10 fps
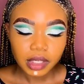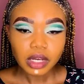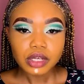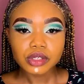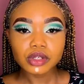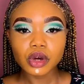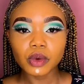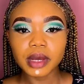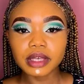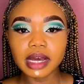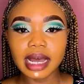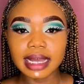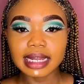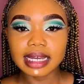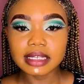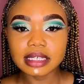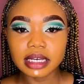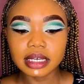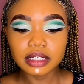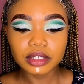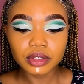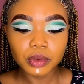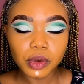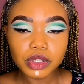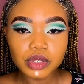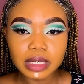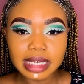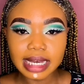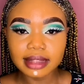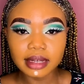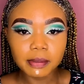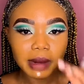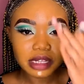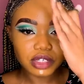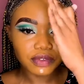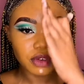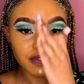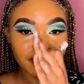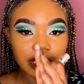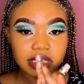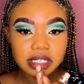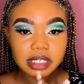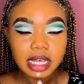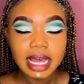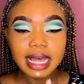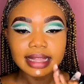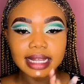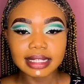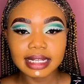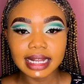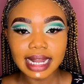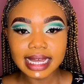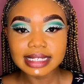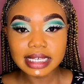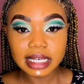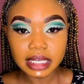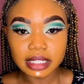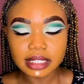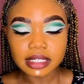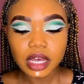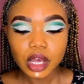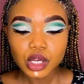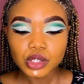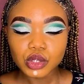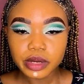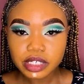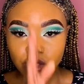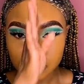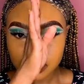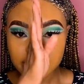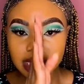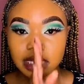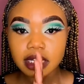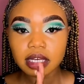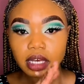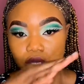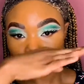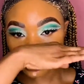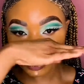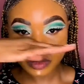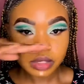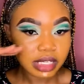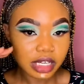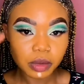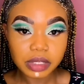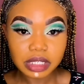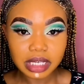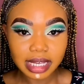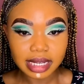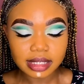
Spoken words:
So when you're highlighting, you want to get the part of your face that the light hits. So it's your T zones that you want to get.